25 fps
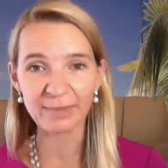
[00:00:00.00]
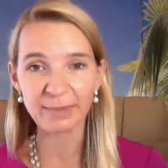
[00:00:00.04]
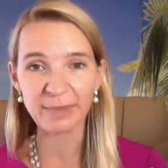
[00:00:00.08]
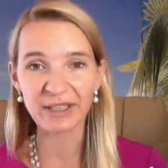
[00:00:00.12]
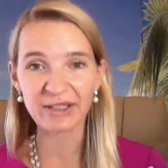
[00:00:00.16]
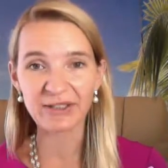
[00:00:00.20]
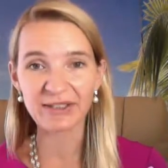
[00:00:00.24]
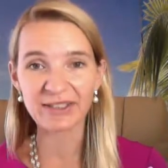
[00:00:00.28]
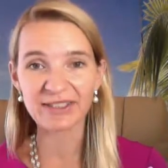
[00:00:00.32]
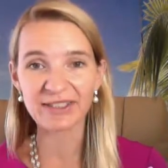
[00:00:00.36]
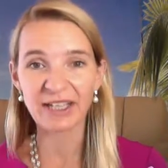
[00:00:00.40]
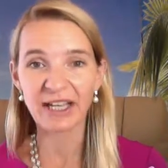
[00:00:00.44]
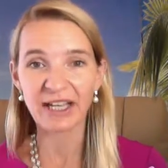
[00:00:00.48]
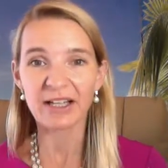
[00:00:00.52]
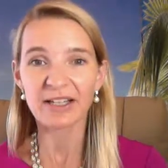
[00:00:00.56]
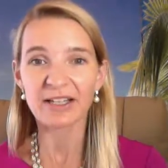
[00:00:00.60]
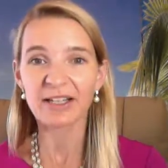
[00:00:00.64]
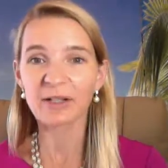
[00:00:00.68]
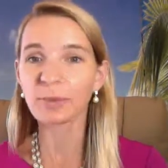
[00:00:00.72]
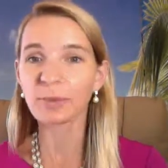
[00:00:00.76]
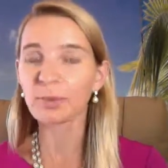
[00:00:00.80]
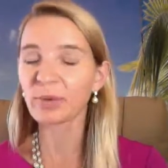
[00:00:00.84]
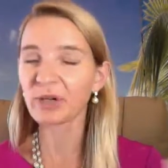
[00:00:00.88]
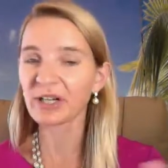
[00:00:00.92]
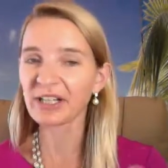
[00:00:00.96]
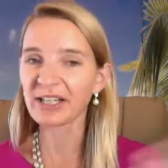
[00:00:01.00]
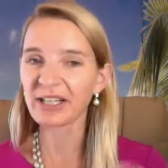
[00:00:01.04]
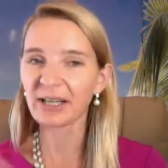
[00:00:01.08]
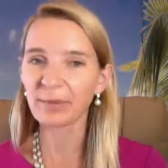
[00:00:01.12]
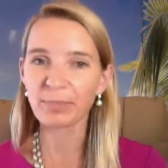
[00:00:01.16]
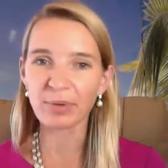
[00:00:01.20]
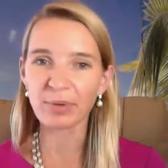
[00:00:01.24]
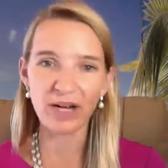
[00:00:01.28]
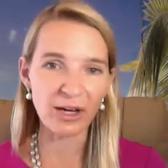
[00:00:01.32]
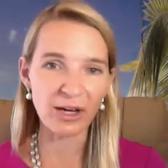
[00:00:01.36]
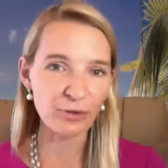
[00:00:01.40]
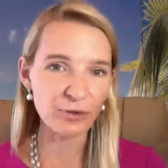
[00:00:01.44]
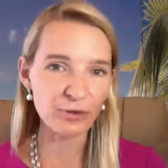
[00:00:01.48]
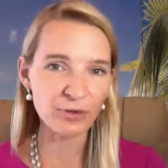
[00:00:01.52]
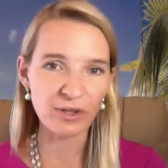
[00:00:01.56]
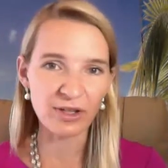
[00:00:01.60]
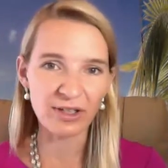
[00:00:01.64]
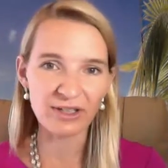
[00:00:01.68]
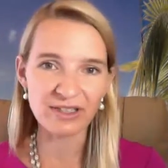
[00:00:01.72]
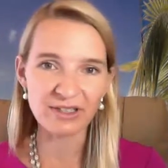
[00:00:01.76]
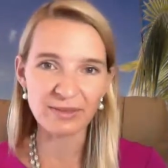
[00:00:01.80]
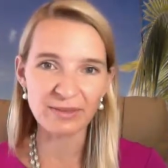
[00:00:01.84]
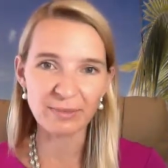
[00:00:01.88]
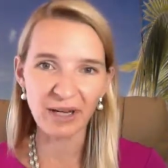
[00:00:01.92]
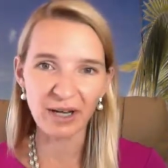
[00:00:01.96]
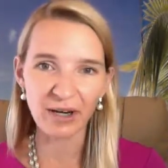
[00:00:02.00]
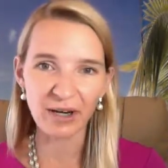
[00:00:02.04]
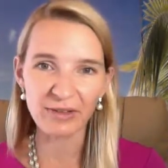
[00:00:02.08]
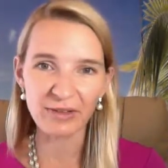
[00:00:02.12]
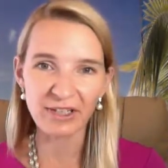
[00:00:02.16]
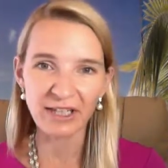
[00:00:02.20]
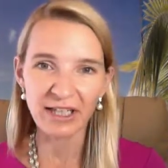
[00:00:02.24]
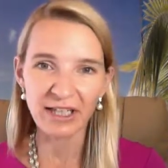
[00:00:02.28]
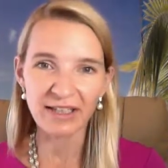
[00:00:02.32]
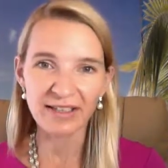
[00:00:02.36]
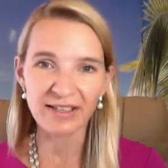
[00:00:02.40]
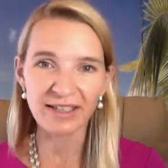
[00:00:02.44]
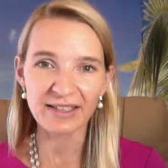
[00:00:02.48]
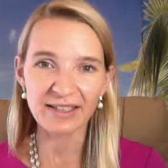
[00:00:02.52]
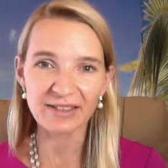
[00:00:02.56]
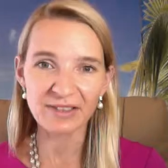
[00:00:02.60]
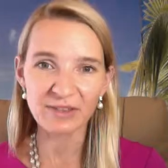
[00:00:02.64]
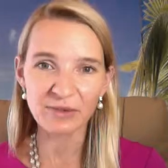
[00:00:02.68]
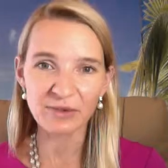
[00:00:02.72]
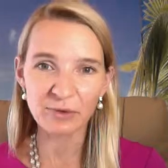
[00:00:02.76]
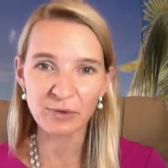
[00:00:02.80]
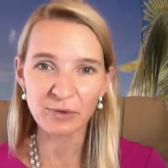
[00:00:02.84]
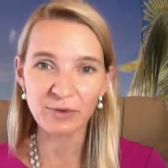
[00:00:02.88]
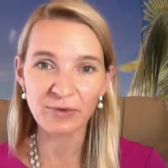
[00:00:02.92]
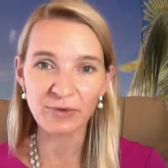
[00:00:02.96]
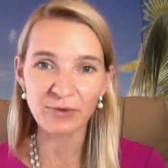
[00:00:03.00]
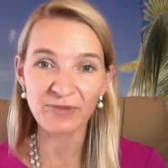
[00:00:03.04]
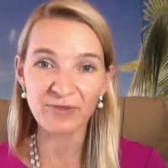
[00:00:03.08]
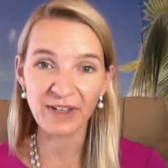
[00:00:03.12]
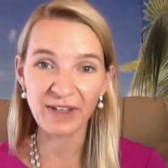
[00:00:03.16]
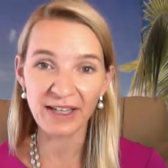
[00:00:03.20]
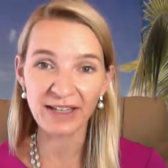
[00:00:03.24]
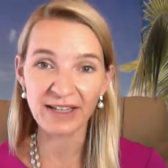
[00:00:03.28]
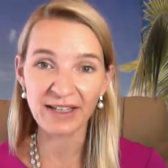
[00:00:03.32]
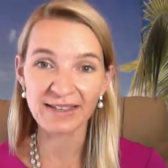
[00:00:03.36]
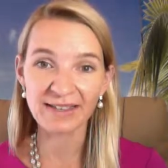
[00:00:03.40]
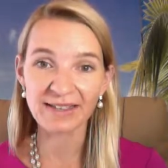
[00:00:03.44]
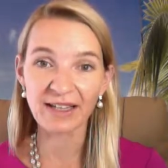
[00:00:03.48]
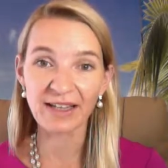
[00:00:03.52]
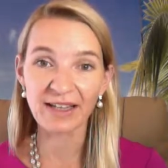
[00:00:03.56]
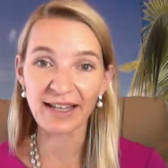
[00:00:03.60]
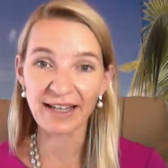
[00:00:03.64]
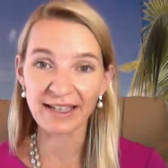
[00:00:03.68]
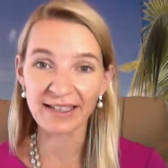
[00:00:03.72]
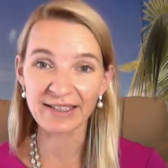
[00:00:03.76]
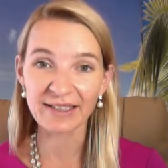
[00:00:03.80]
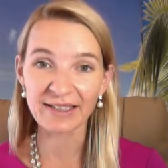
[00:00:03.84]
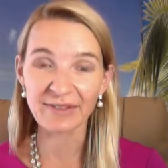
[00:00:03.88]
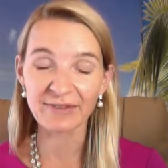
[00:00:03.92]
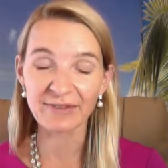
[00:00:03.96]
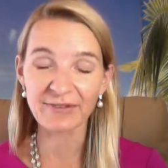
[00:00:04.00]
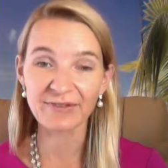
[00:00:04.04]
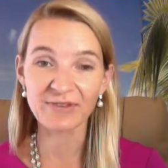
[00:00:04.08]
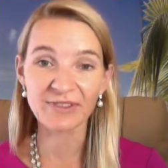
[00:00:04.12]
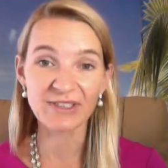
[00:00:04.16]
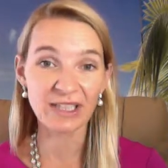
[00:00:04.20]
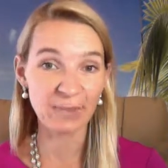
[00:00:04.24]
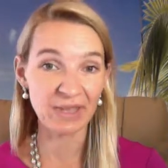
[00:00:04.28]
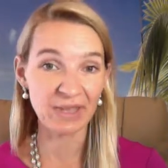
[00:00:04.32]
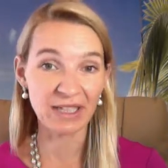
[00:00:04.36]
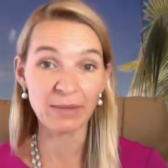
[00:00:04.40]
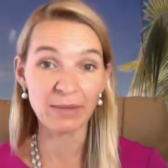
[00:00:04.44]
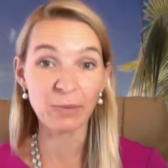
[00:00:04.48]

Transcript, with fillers: Because, you know, Brené Brown talks about there's no thing as selective dimming,